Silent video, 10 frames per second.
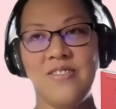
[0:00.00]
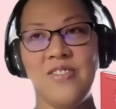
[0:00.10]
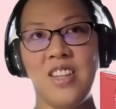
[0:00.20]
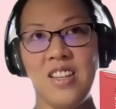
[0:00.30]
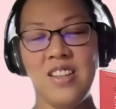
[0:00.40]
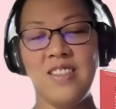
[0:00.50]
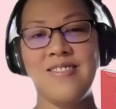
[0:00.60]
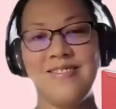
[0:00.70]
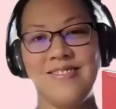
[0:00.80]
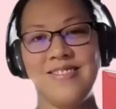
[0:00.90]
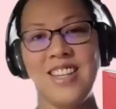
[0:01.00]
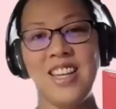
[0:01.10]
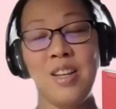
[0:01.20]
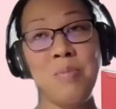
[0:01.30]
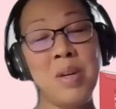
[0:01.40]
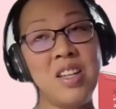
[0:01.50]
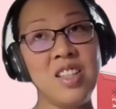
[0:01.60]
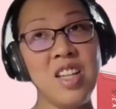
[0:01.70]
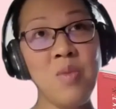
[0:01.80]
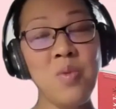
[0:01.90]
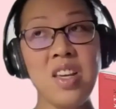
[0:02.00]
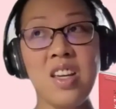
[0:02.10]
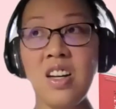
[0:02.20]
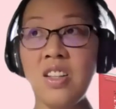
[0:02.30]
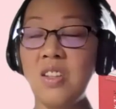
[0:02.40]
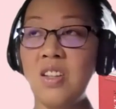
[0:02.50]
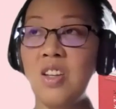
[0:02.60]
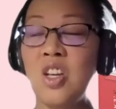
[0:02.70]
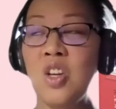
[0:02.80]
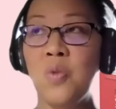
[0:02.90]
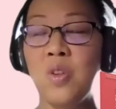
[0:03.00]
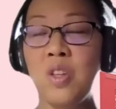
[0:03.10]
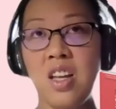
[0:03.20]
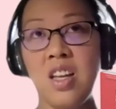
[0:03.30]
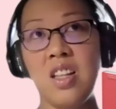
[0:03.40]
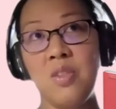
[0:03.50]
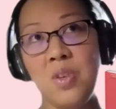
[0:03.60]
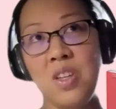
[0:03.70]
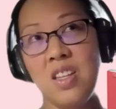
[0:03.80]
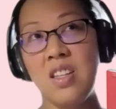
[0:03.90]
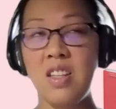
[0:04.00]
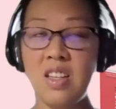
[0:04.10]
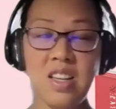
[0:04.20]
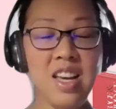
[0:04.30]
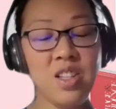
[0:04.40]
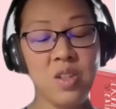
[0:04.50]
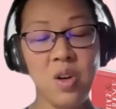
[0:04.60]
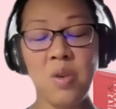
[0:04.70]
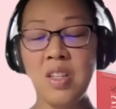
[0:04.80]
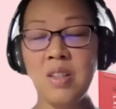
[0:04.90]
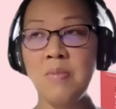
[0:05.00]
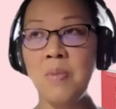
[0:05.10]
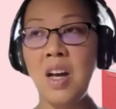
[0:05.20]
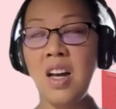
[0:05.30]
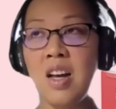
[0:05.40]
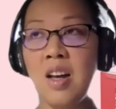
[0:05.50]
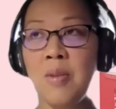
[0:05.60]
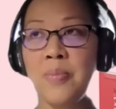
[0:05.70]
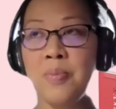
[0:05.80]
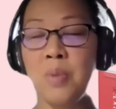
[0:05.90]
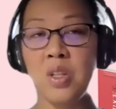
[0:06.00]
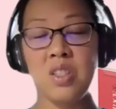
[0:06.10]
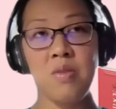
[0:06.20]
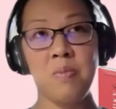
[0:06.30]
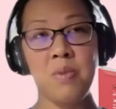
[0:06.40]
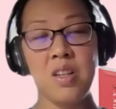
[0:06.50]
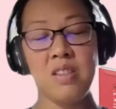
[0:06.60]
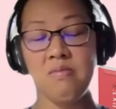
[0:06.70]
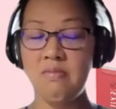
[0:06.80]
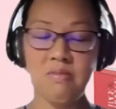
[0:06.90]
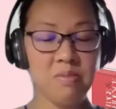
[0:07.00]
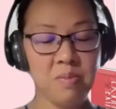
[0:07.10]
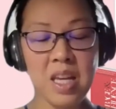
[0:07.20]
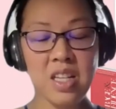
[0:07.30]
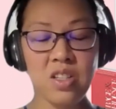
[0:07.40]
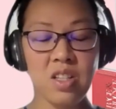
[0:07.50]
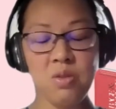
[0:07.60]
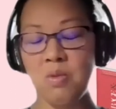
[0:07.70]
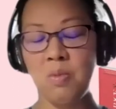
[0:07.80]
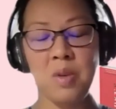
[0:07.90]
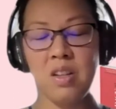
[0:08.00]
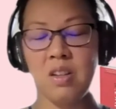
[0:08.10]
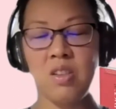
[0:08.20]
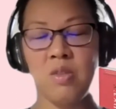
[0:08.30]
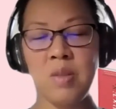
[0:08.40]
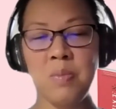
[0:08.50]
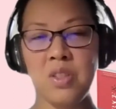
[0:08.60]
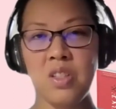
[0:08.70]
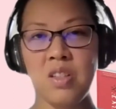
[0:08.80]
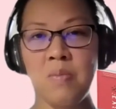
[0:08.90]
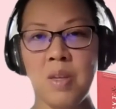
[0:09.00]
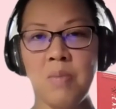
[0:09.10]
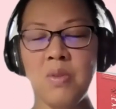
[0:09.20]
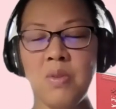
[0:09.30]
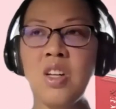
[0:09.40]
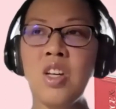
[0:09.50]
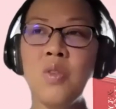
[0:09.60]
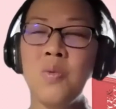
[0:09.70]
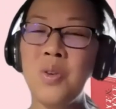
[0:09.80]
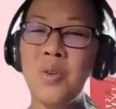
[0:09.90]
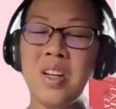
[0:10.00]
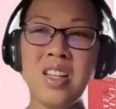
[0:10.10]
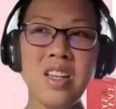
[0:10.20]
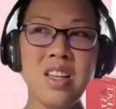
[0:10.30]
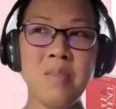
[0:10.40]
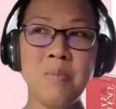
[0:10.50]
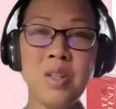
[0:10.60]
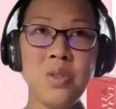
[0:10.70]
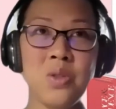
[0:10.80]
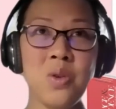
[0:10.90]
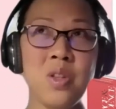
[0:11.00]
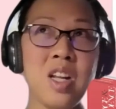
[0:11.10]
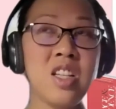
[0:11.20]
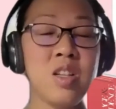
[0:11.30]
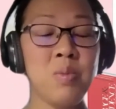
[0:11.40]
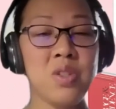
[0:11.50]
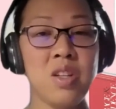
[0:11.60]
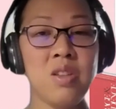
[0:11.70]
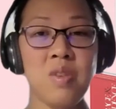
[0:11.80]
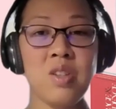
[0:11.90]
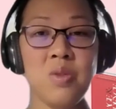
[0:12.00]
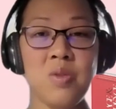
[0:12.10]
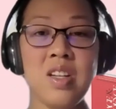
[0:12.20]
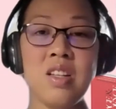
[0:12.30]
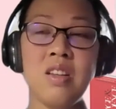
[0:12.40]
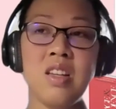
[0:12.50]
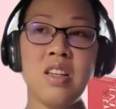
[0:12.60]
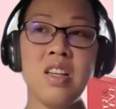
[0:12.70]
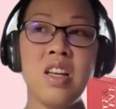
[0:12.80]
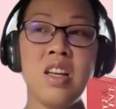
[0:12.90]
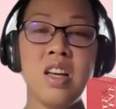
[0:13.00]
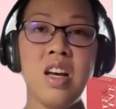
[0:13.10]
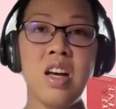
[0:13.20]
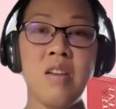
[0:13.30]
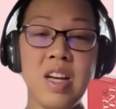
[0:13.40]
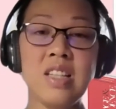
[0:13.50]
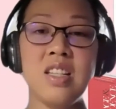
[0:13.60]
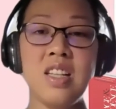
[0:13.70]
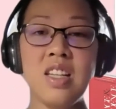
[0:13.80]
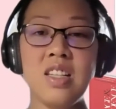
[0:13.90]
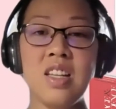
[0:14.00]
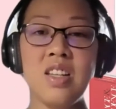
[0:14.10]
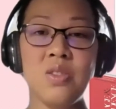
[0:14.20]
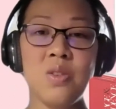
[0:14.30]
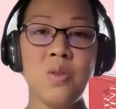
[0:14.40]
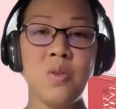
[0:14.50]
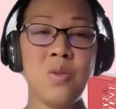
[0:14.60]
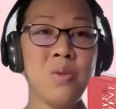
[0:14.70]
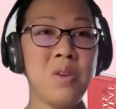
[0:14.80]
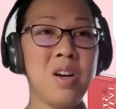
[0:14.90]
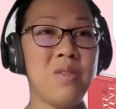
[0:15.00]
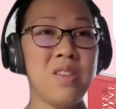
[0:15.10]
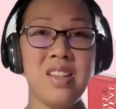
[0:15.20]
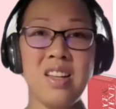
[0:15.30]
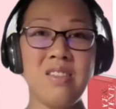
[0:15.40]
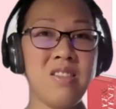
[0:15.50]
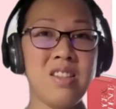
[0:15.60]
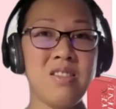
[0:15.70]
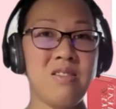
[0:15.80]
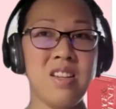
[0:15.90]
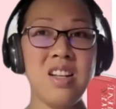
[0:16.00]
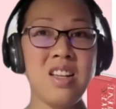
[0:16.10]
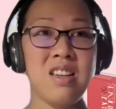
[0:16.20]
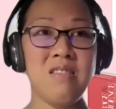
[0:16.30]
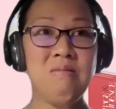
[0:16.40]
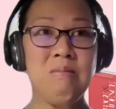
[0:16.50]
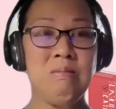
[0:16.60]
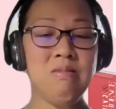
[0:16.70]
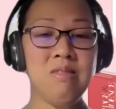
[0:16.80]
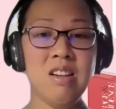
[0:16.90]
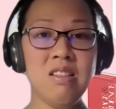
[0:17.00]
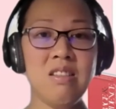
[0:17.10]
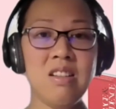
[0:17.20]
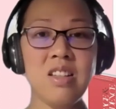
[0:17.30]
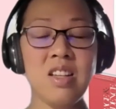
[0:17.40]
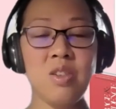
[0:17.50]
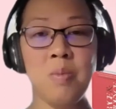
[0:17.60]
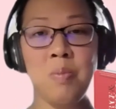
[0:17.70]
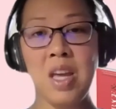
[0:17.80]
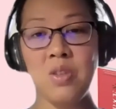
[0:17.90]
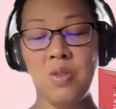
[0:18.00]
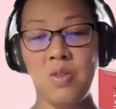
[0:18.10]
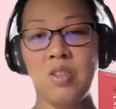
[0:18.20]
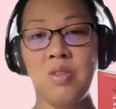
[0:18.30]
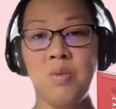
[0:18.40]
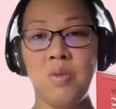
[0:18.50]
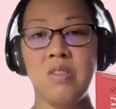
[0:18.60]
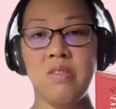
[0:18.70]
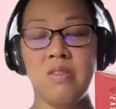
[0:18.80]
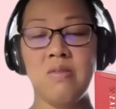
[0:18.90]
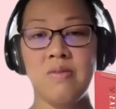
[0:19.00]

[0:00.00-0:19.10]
Yeah. And by the time we got we had COVID positive patients or COVID positive people, we already 90% of us already vaccinated. So our death rates really nothing compared to the rest of the world.